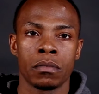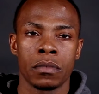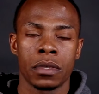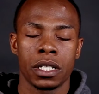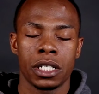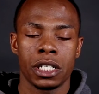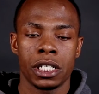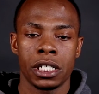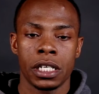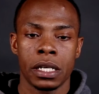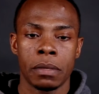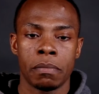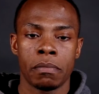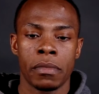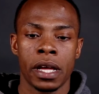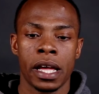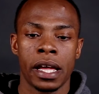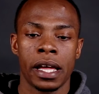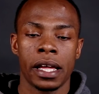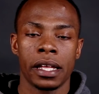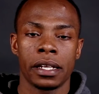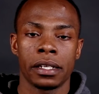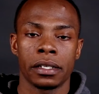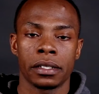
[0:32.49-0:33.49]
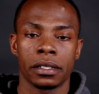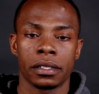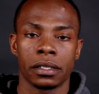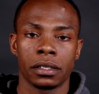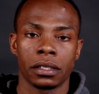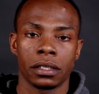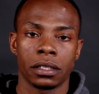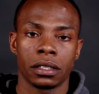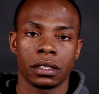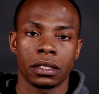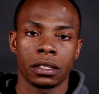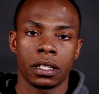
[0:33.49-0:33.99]
she met
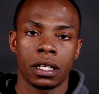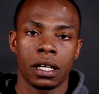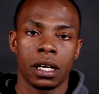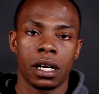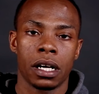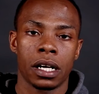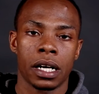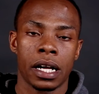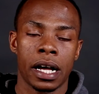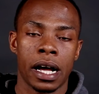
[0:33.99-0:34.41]
a